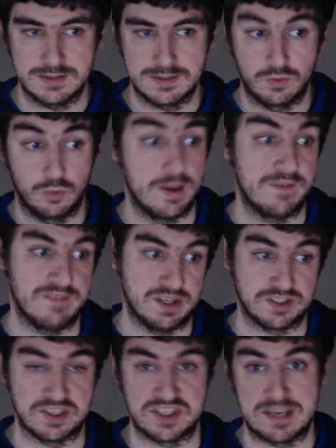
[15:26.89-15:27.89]
or
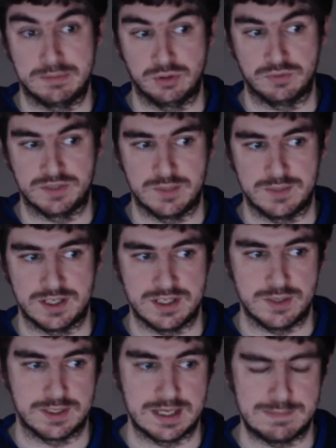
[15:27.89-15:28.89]
Avengers Assemble over here in the
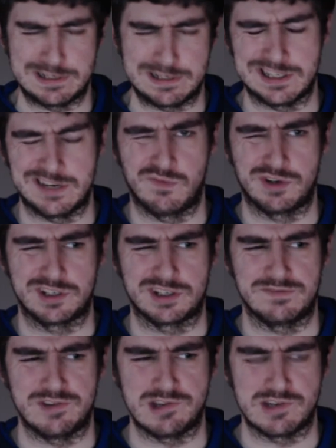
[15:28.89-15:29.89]
UK, because they didn't want to
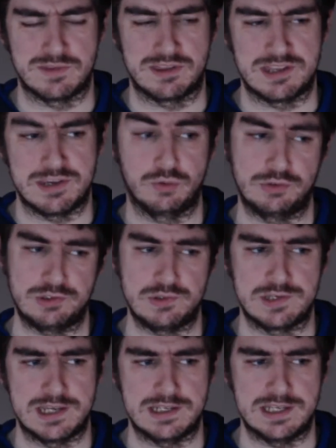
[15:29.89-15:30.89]
confuse it with the old
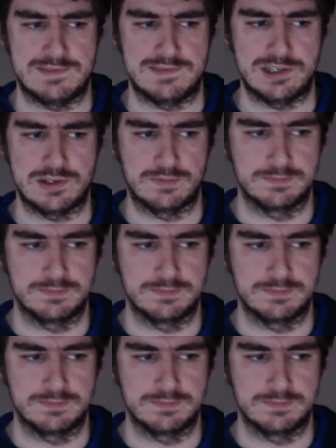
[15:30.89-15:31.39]
UK TV show.